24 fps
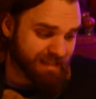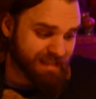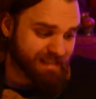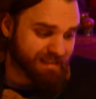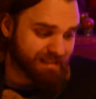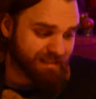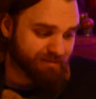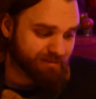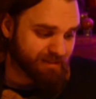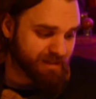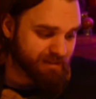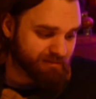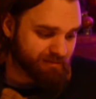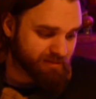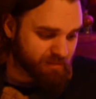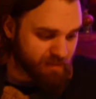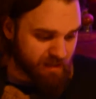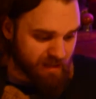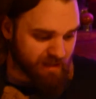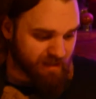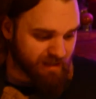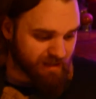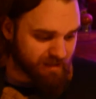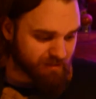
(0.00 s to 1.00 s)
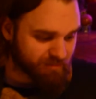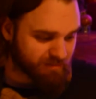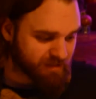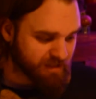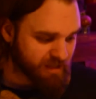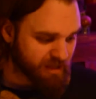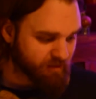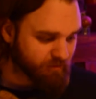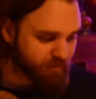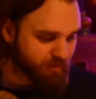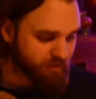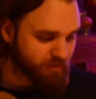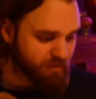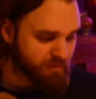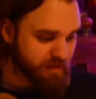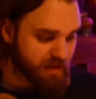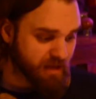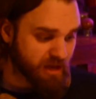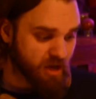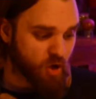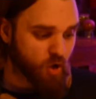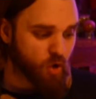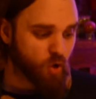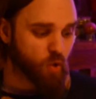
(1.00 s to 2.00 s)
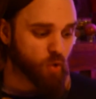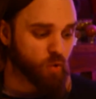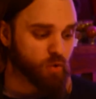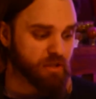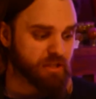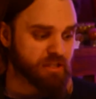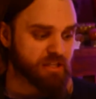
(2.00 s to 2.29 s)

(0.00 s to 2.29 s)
easy when he reminded himself it would be a whole